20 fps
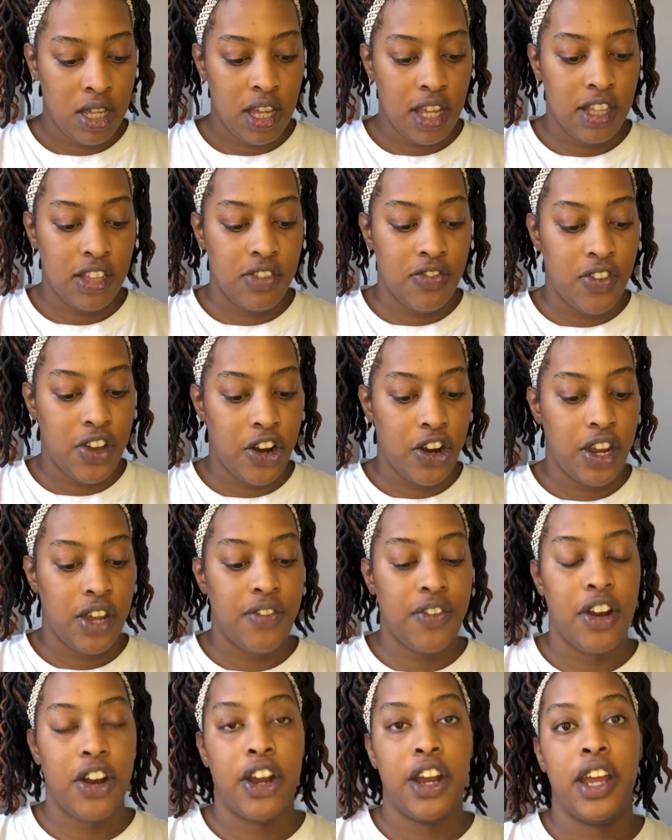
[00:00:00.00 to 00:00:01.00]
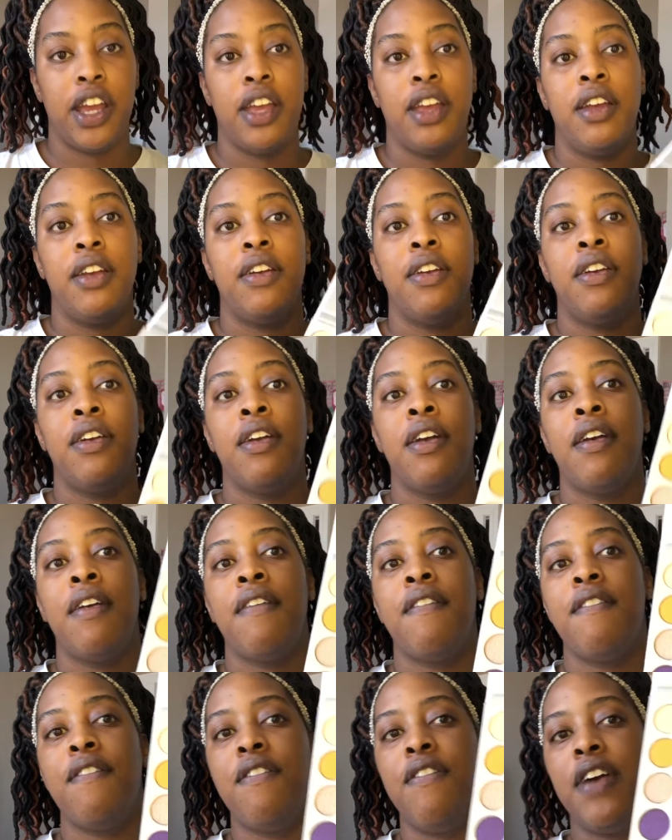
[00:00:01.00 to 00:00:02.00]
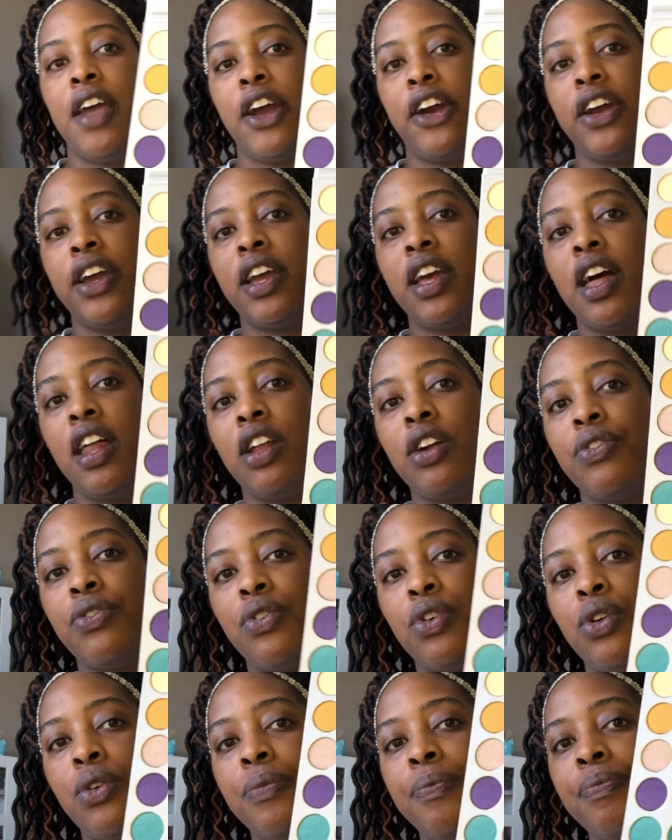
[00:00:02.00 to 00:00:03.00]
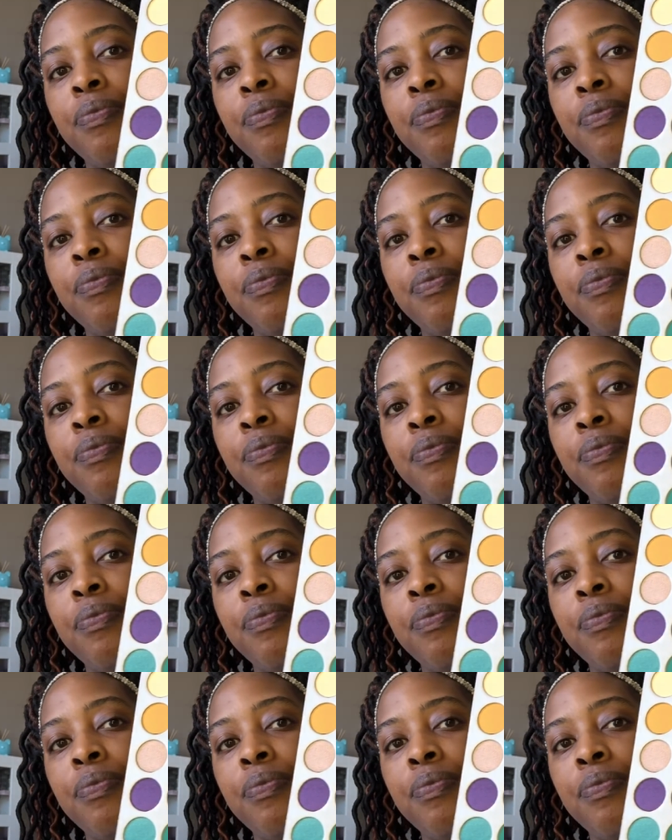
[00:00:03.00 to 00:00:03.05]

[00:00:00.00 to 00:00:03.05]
it's very, very, very colorful.